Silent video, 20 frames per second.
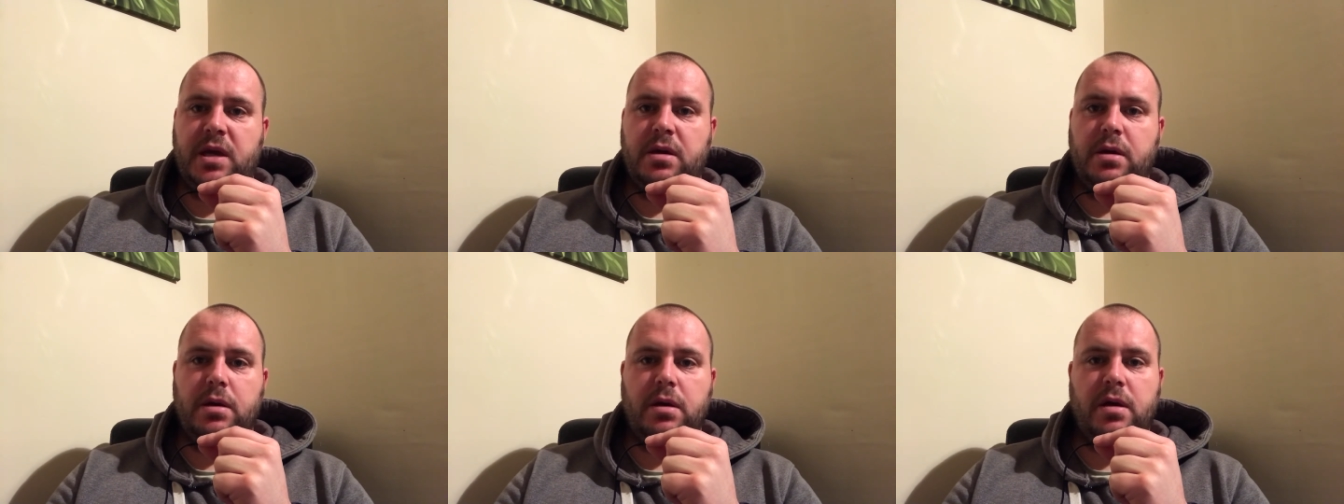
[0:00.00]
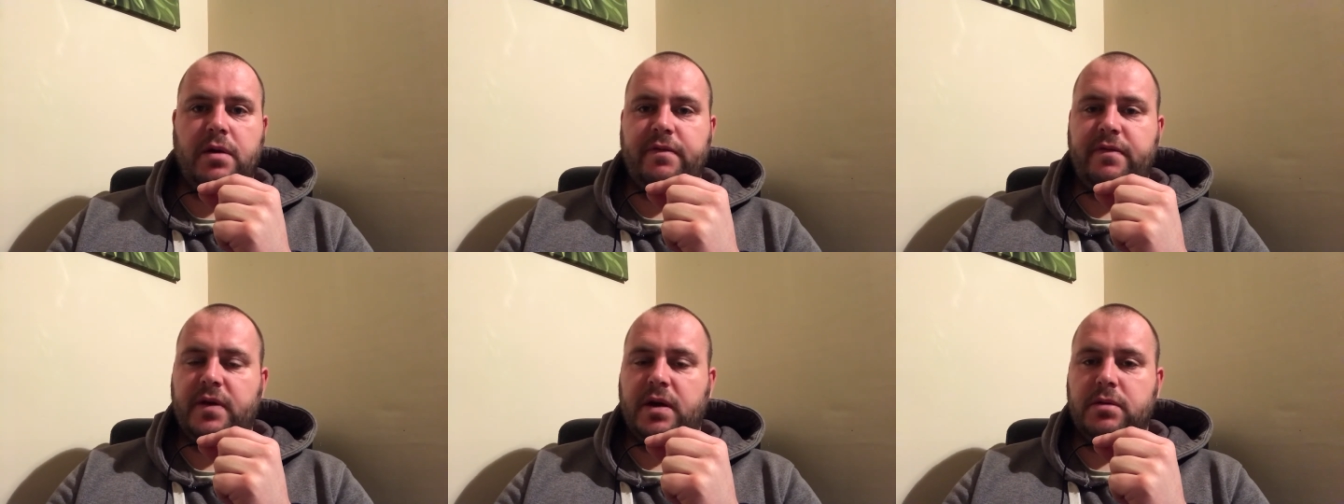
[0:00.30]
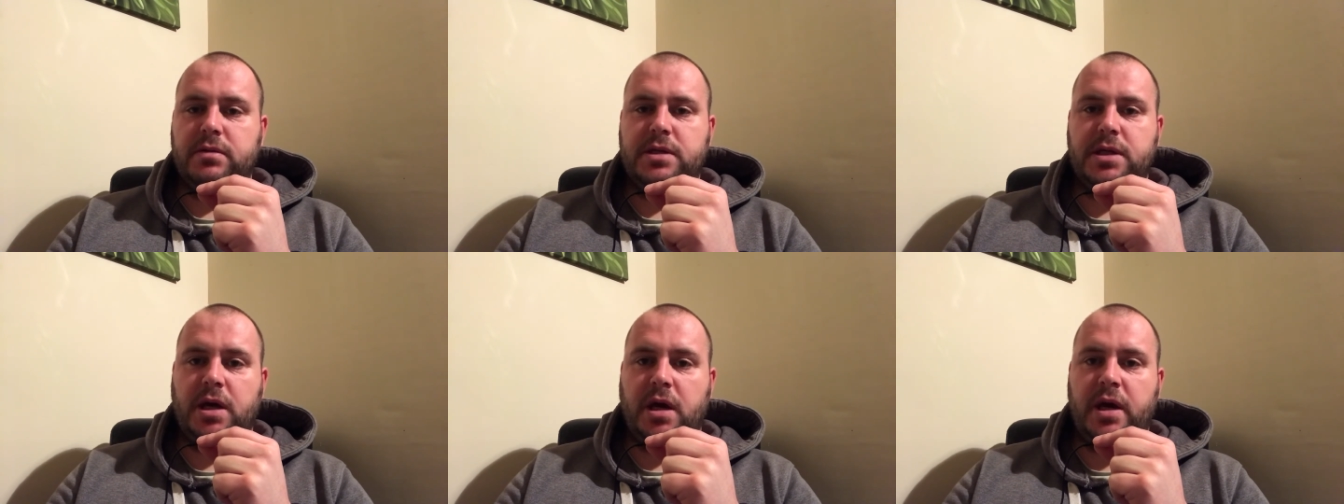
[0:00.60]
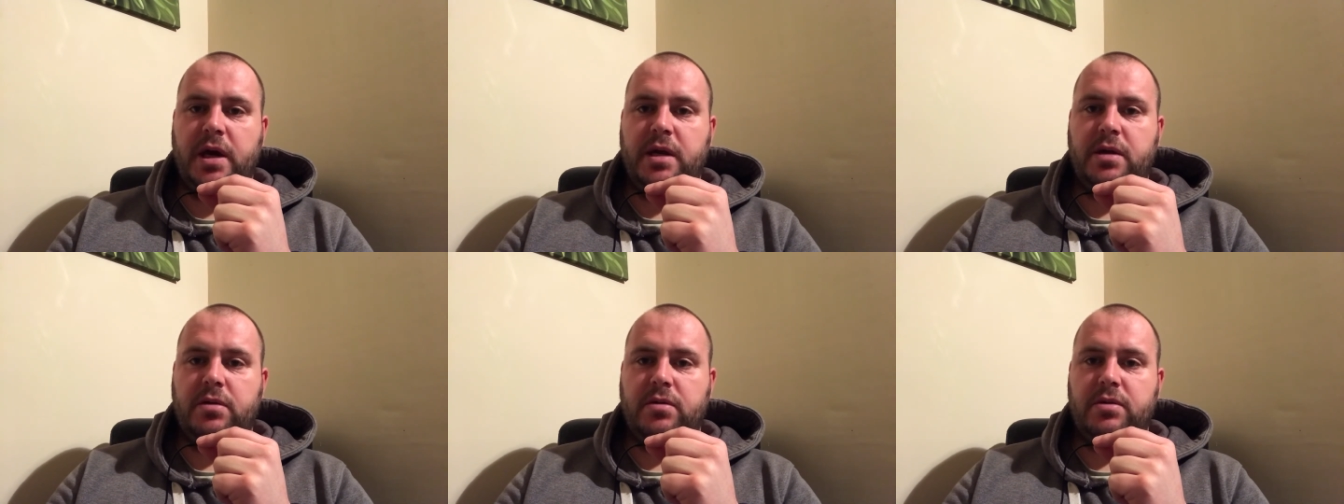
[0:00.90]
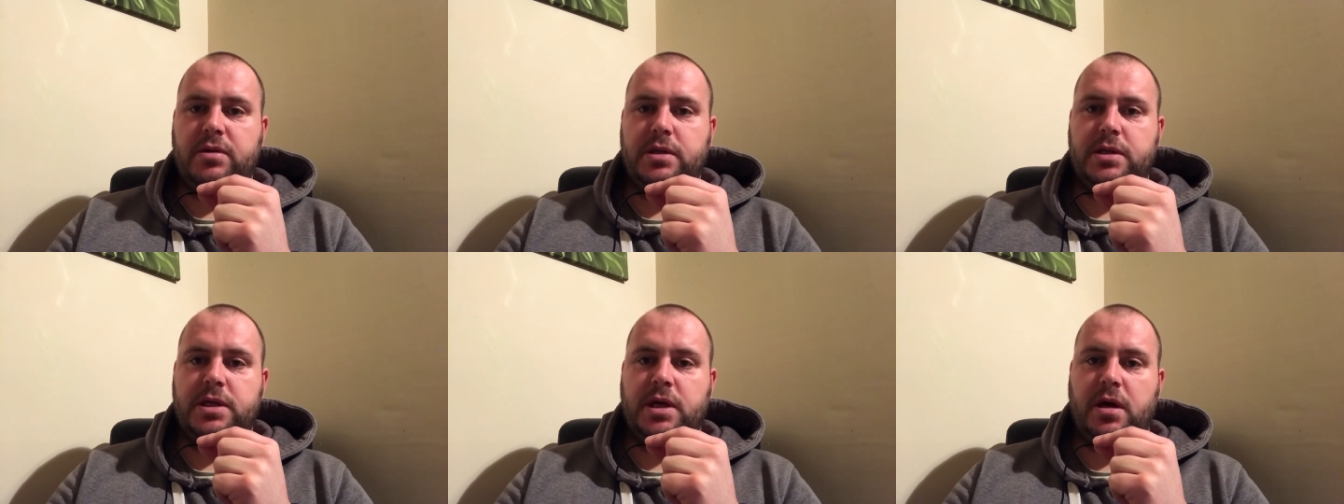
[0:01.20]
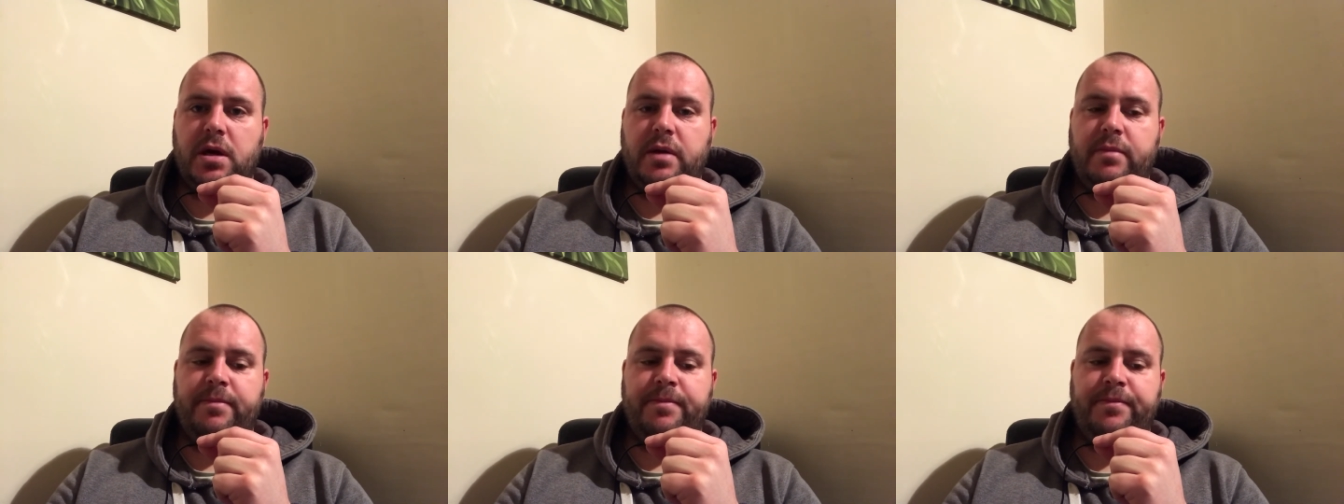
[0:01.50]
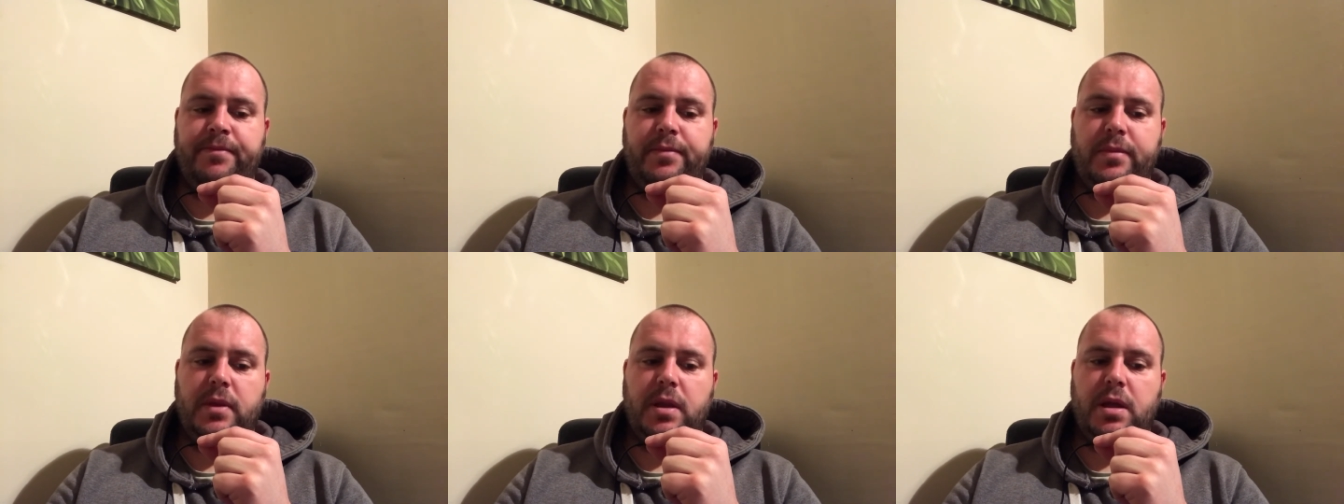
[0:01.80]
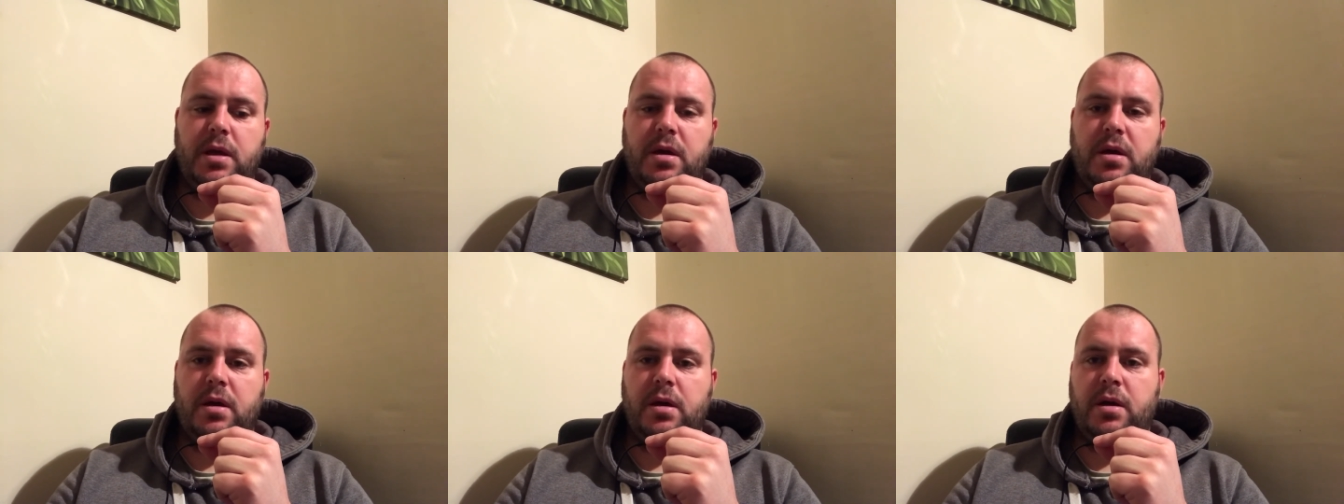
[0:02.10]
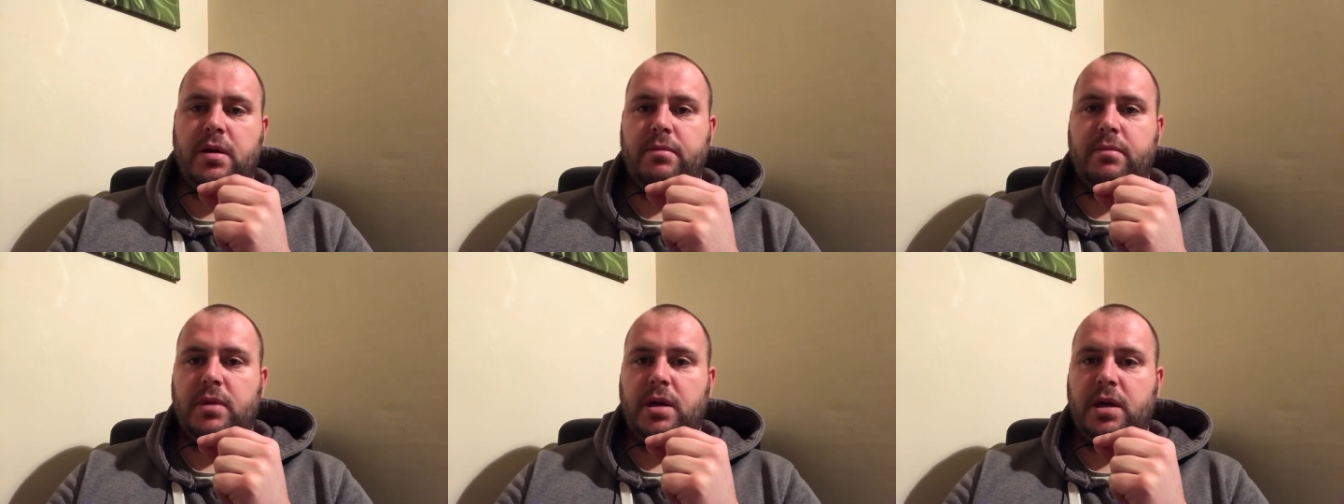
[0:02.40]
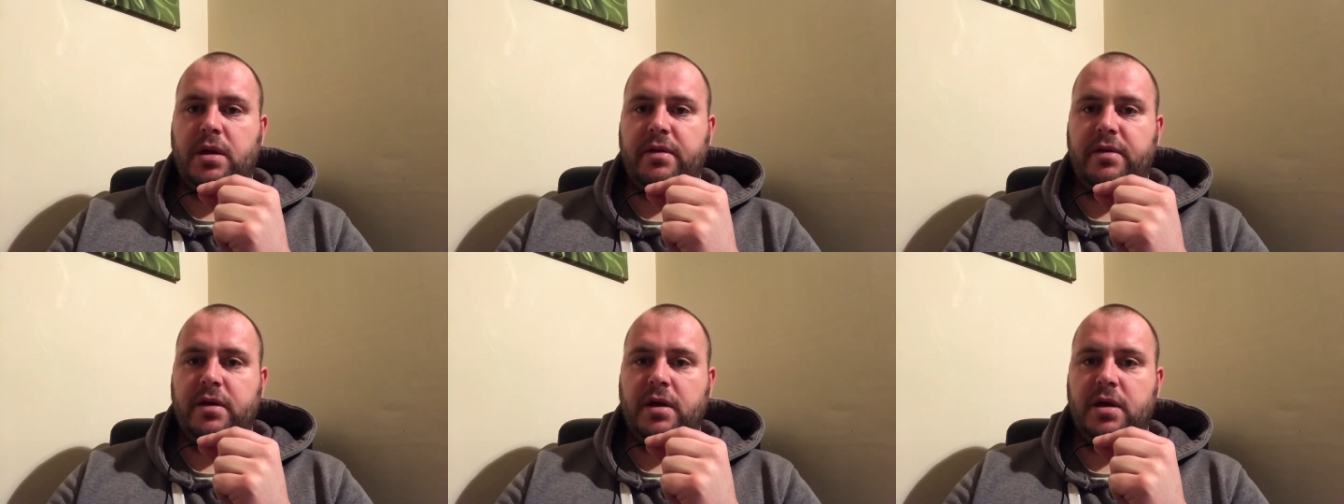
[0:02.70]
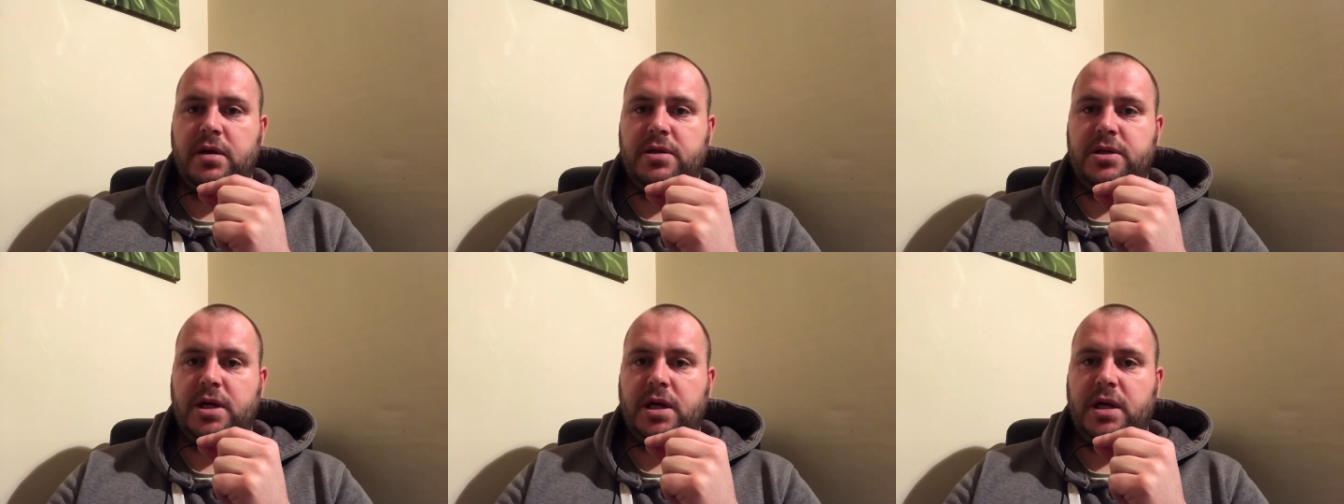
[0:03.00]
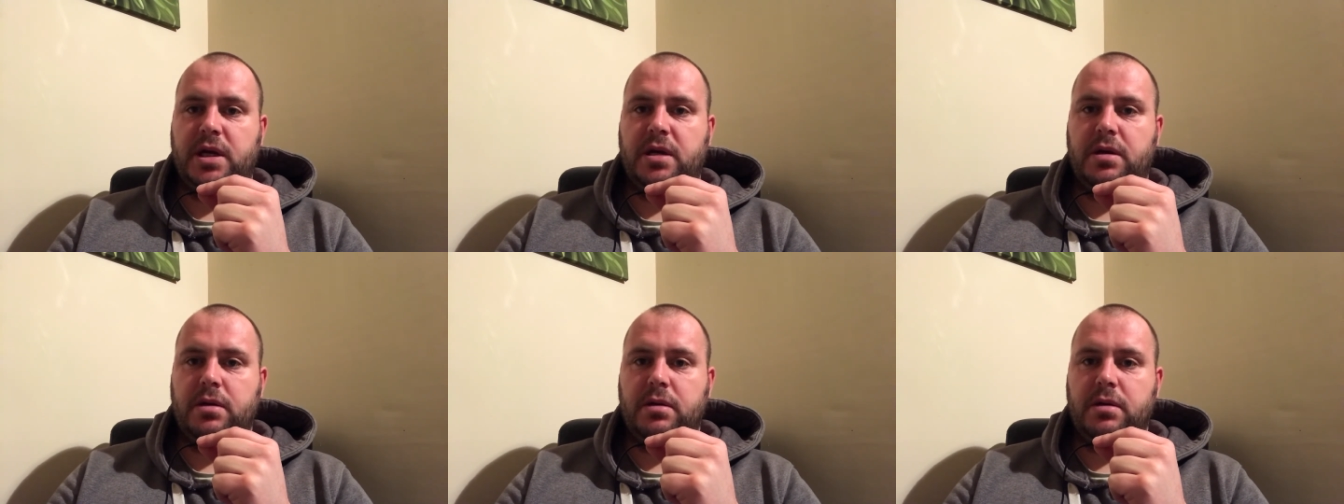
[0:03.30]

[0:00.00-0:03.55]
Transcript: I felt tired all the time, lethargic,